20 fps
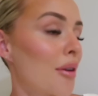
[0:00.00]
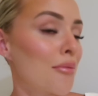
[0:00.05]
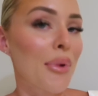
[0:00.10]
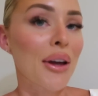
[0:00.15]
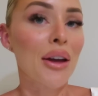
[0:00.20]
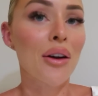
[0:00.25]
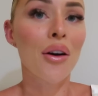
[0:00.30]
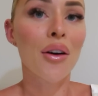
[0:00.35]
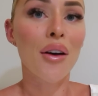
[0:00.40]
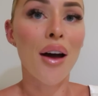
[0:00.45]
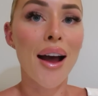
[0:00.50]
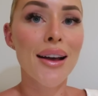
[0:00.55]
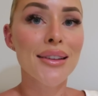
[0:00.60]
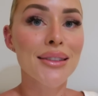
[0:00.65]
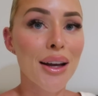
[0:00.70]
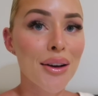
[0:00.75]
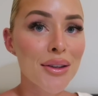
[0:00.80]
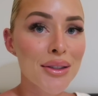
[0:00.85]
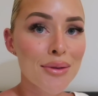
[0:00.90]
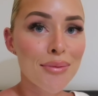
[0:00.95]
Oh my god, guys,
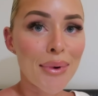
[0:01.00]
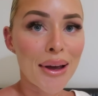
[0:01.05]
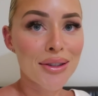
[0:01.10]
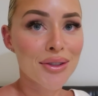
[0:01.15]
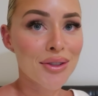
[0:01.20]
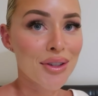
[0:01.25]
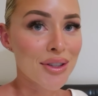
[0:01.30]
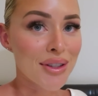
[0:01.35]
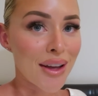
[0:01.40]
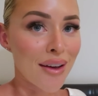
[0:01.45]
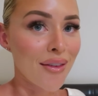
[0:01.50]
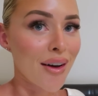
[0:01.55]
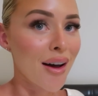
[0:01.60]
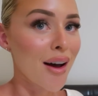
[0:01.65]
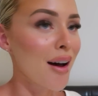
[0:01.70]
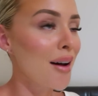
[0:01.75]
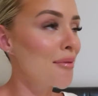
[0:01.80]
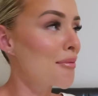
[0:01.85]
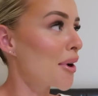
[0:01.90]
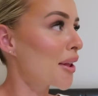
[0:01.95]
that was the best news ever.
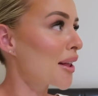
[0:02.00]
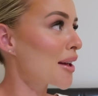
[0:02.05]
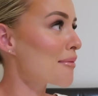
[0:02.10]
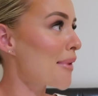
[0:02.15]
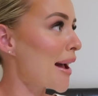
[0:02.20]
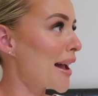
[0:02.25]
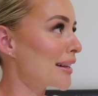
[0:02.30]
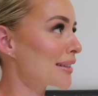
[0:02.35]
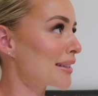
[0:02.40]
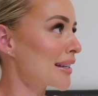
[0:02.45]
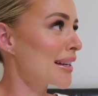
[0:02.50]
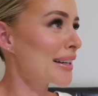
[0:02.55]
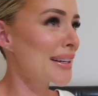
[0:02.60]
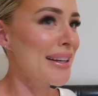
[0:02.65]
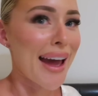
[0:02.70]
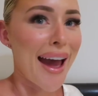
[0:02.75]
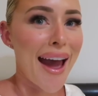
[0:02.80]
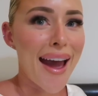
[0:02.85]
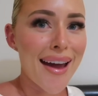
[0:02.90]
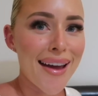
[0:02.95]
Molly made it
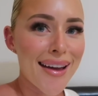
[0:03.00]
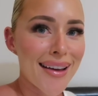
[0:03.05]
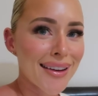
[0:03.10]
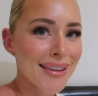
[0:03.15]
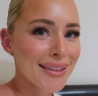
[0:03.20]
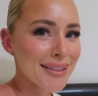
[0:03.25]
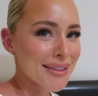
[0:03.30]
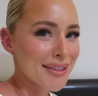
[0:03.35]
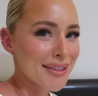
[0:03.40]
engaged.